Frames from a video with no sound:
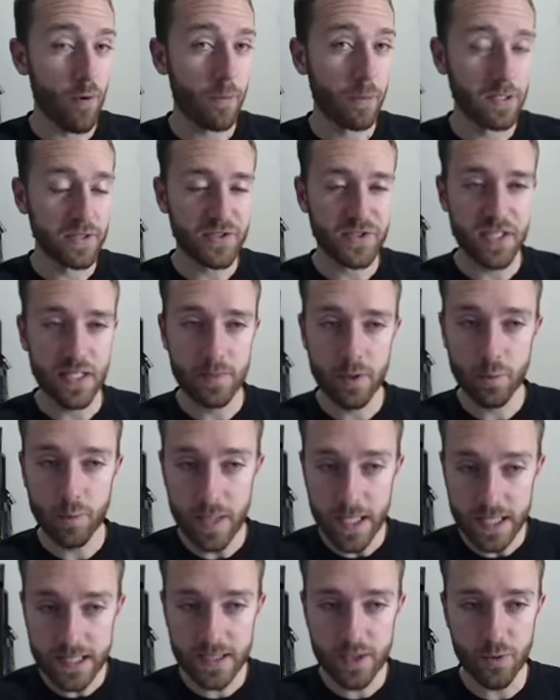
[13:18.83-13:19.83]
plus team of the
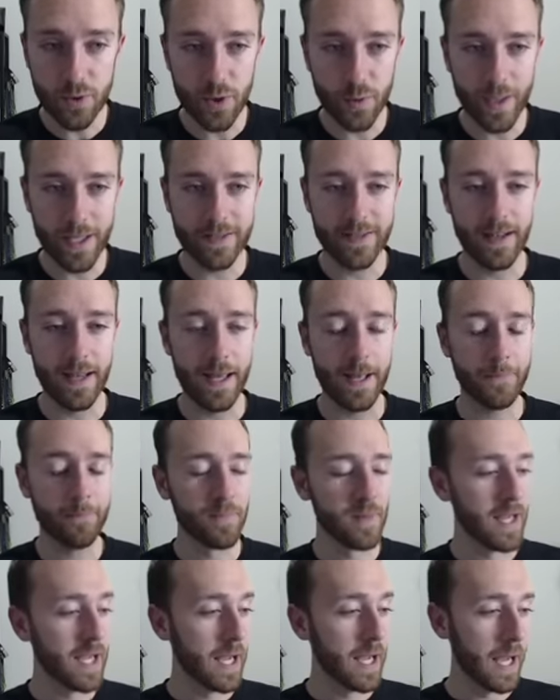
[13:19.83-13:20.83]
week is going away today.
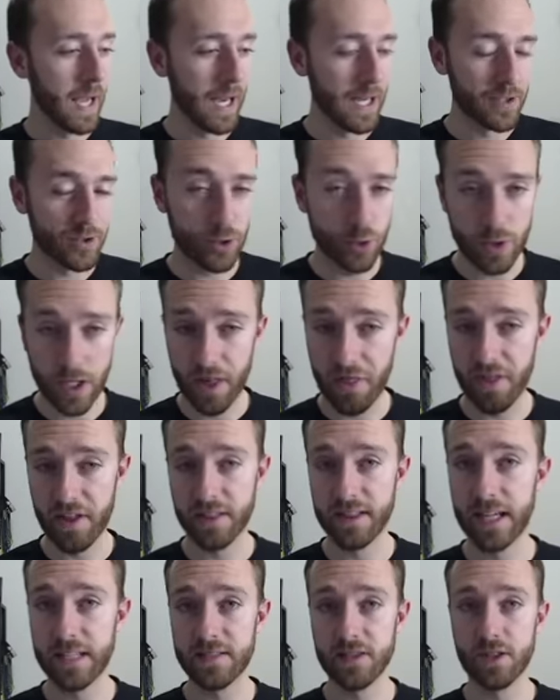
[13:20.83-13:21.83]
I do not think
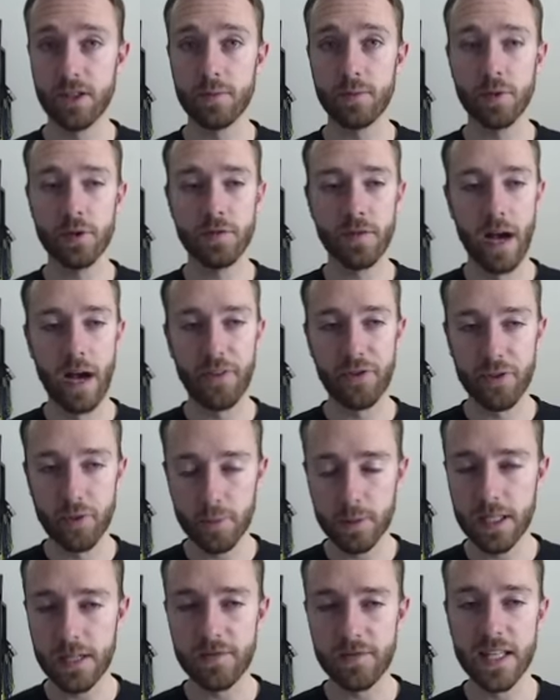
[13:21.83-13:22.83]
that's a good move. I do
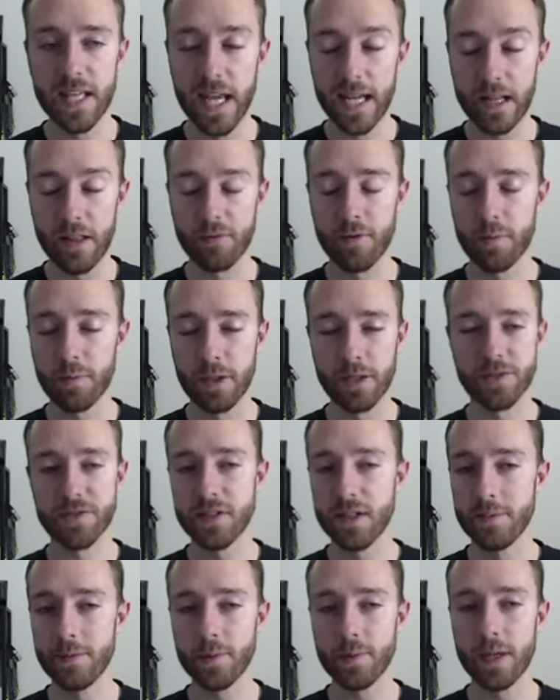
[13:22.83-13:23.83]
believe the 83 plus
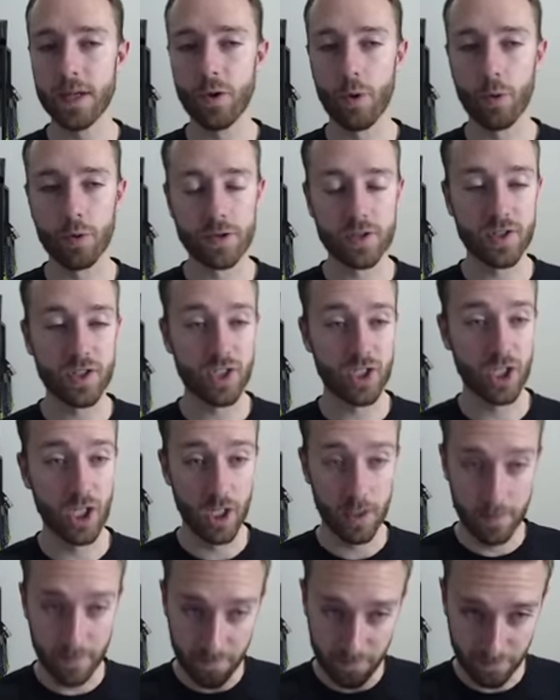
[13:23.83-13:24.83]
team of the week or
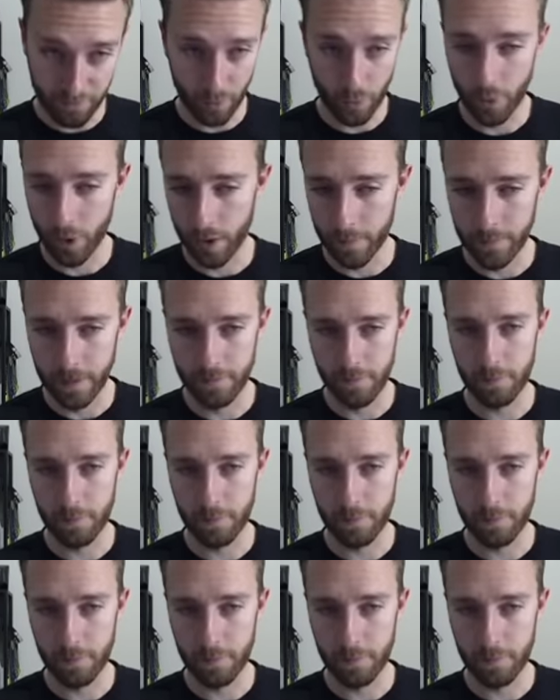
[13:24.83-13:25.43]
some form of a